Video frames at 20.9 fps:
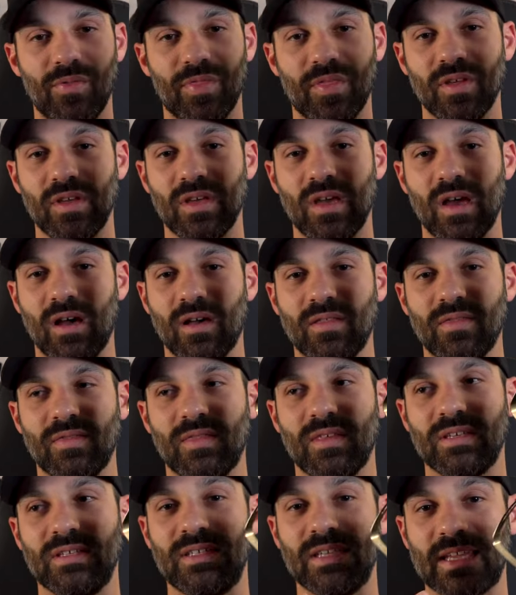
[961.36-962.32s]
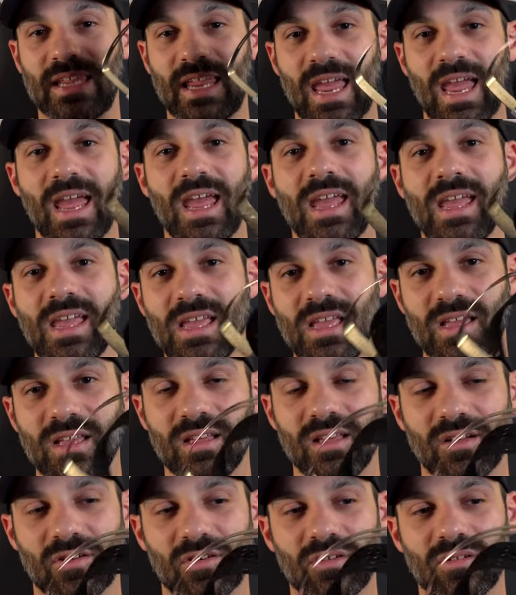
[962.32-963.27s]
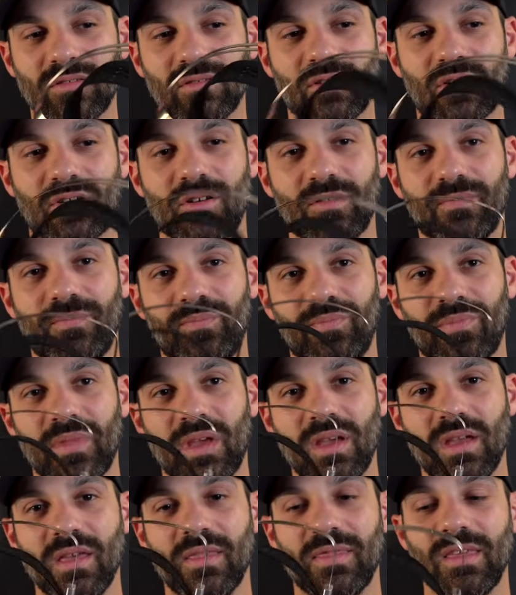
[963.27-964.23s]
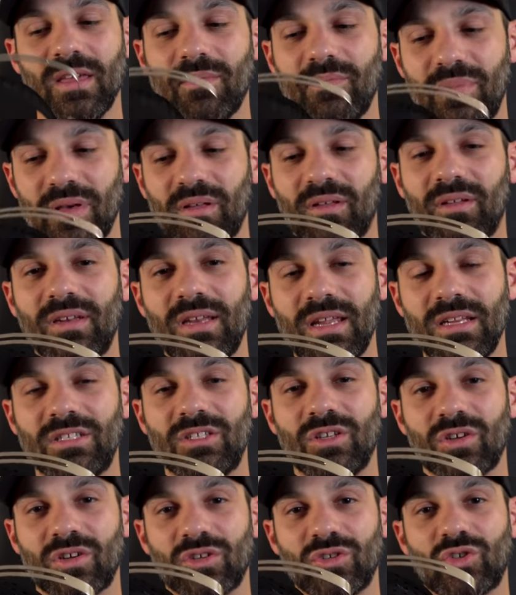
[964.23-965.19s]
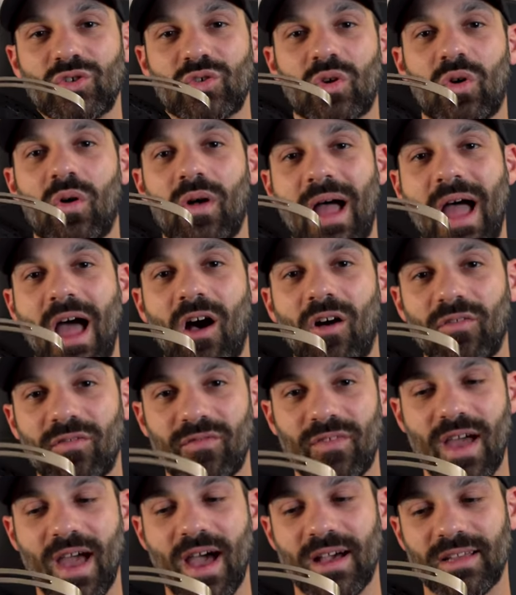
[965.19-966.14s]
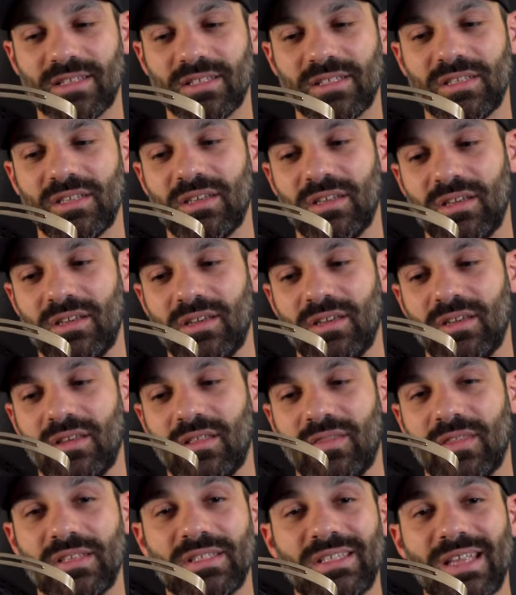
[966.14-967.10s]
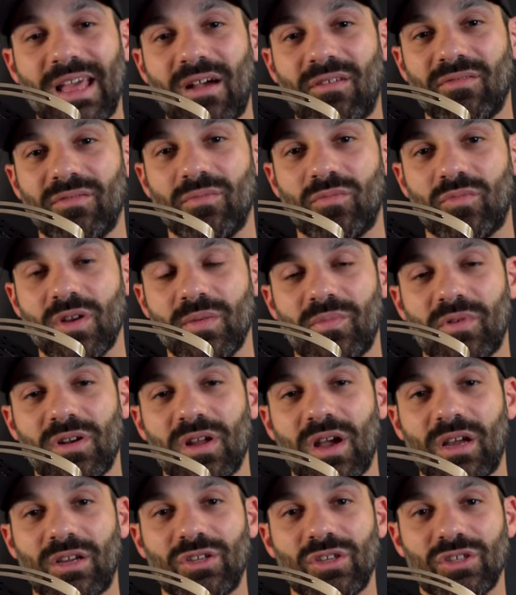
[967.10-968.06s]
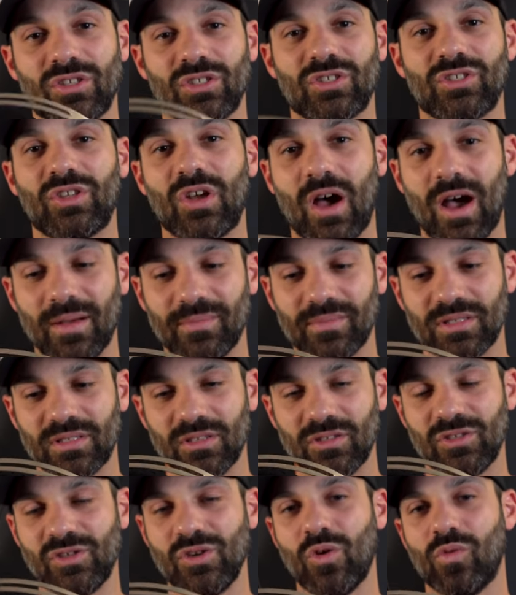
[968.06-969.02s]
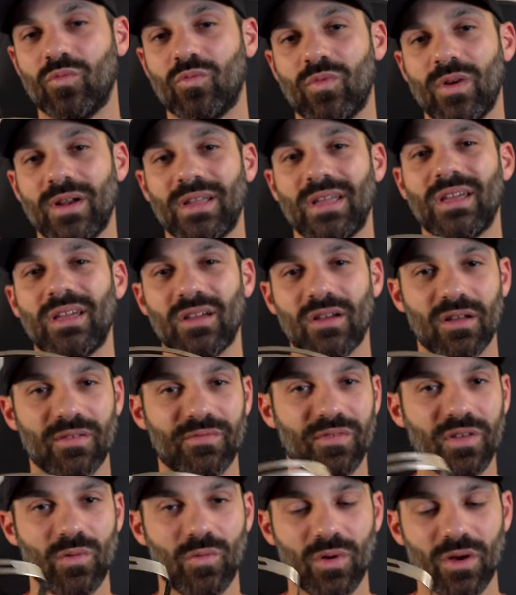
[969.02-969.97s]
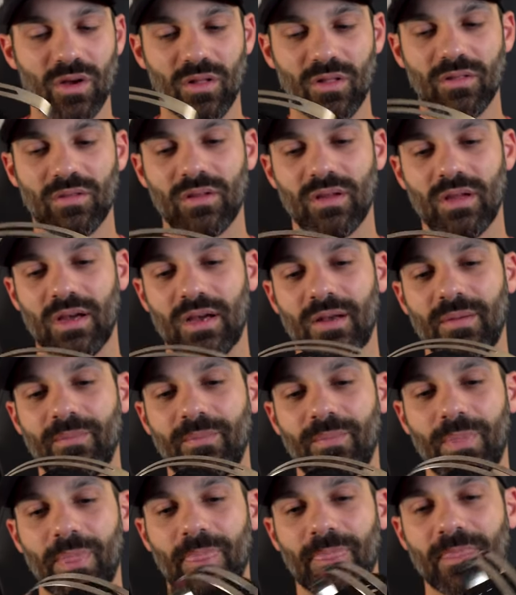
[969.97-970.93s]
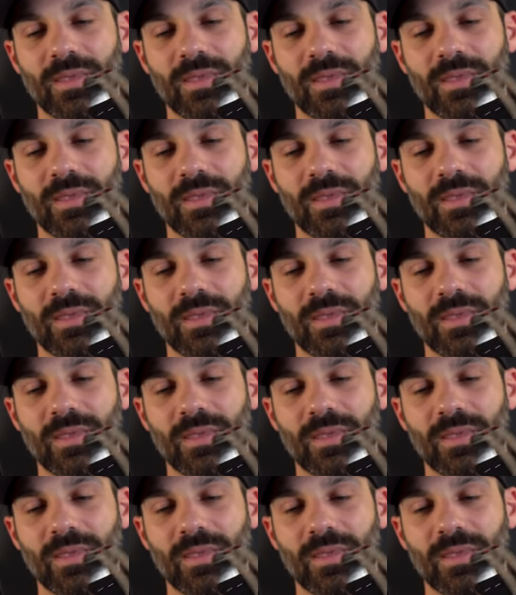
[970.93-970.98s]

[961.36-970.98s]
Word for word: the the decay or or the ability to control how fast the sound reproduction stops. There's no ringing, if you will. Um,